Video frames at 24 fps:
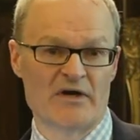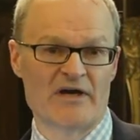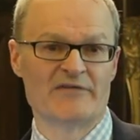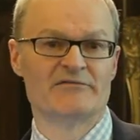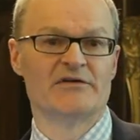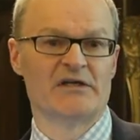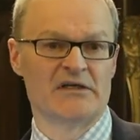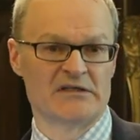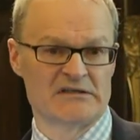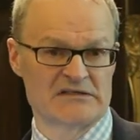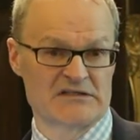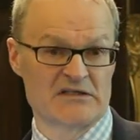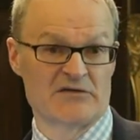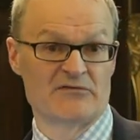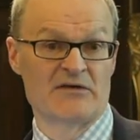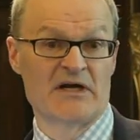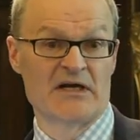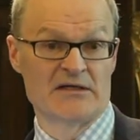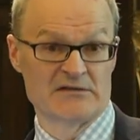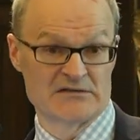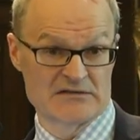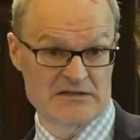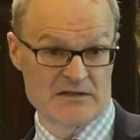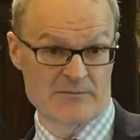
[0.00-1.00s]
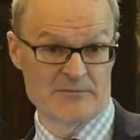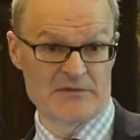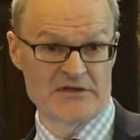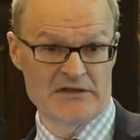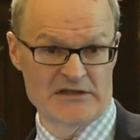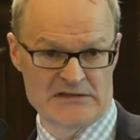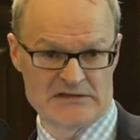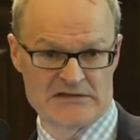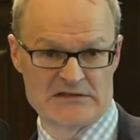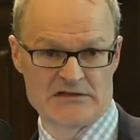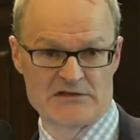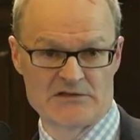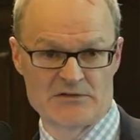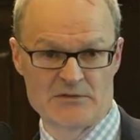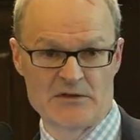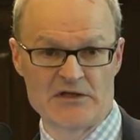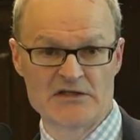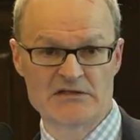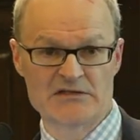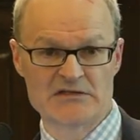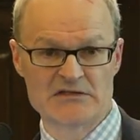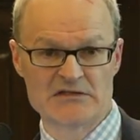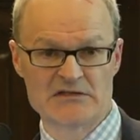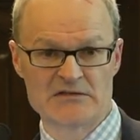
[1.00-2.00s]
evidence around some of these
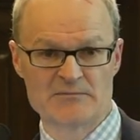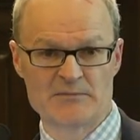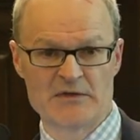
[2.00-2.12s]
situations,